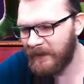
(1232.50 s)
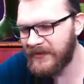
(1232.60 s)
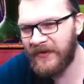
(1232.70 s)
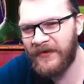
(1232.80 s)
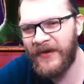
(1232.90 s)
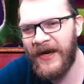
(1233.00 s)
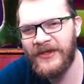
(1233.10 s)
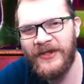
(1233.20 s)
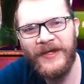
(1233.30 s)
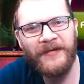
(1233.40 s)
So
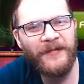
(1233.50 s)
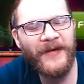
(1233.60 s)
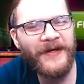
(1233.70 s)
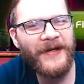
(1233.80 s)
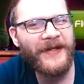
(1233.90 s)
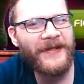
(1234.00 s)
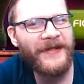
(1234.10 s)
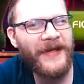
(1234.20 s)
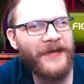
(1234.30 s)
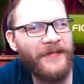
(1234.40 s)
actually, never mind that. I
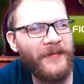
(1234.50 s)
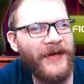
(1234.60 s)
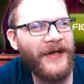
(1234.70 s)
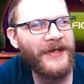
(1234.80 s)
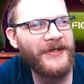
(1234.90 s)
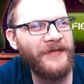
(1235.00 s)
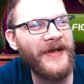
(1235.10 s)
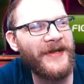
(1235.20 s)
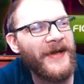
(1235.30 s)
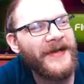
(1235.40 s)
think Emma might actually
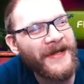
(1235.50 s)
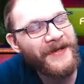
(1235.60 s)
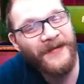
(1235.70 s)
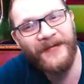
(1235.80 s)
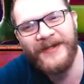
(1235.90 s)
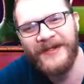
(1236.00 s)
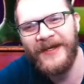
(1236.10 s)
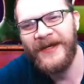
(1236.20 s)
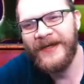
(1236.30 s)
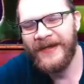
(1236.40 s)
make your day even more shit.
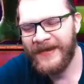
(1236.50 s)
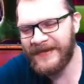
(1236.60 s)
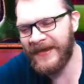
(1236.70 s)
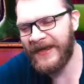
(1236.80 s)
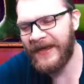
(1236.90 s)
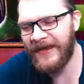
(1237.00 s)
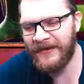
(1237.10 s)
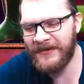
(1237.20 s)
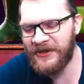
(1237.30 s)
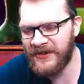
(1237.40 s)
Like, I
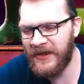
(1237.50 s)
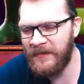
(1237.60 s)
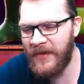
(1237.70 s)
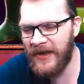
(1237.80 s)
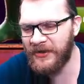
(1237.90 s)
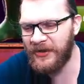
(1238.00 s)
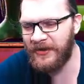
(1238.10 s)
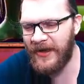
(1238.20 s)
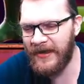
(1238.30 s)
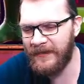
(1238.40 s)
can just
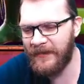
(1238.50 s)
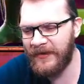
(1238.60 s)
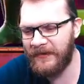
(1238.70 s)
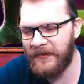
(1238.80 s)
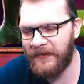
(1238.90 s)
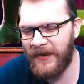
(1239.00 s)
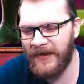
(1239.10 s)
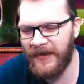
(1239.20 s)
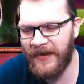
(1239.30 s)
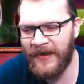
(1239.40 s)
imagine Emma
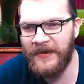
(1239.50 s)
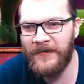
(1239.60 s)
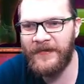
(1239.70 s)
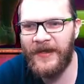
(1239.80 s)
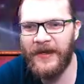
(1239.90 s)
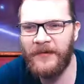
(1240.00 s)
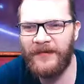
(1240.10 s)
running at you with like a